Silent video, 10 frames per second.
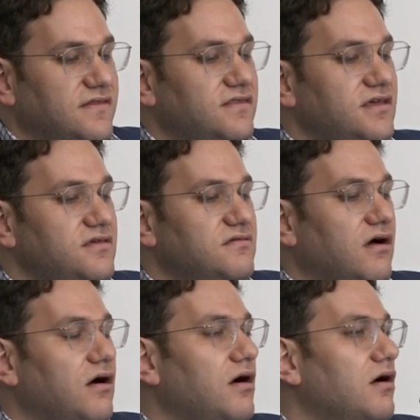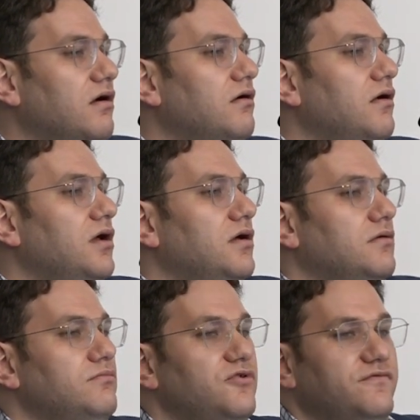and these are
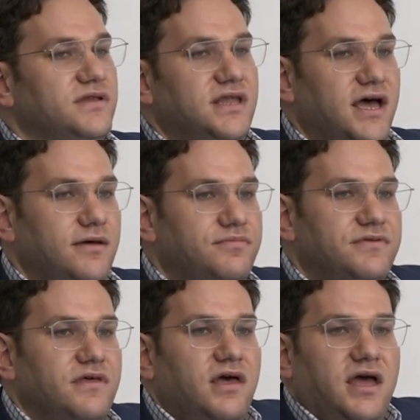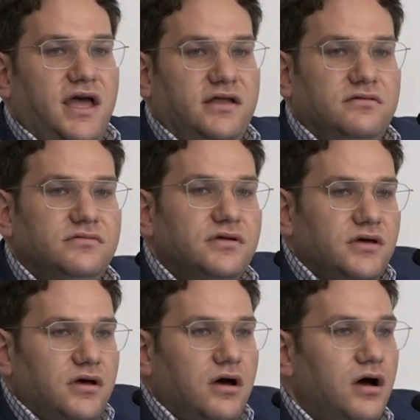movement types and
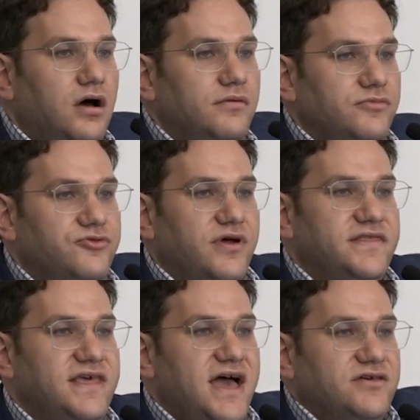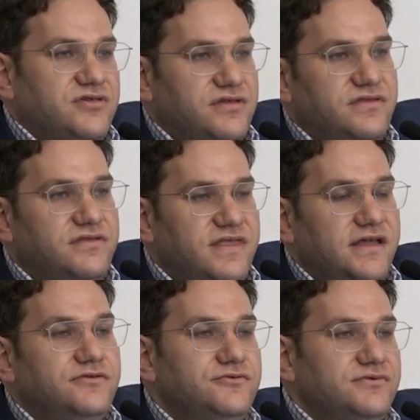transactions
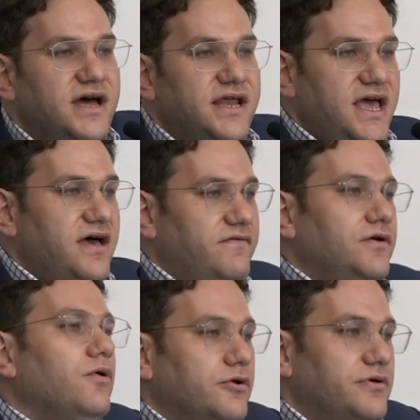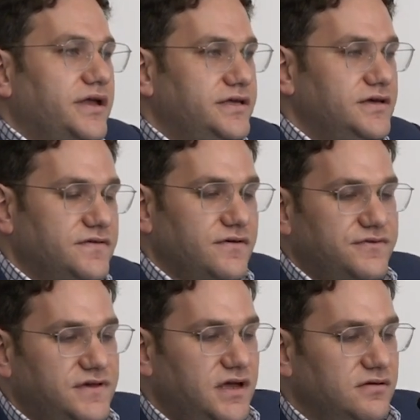that do not have an order ID
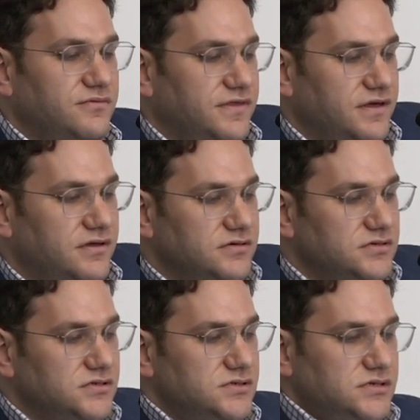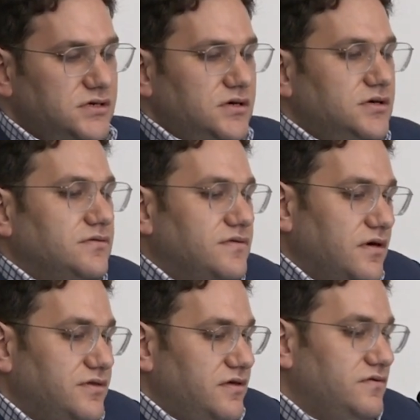associated with it,
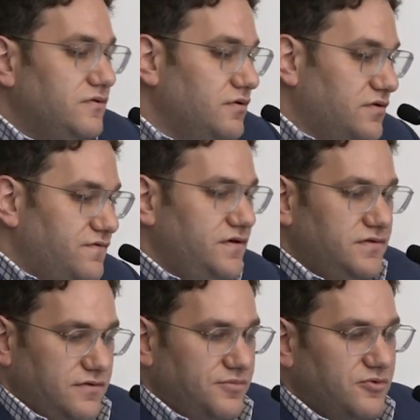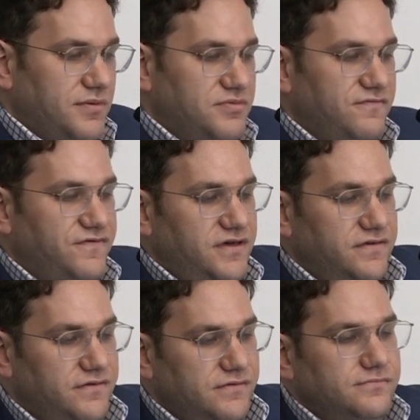such as storage fees, subscription fees,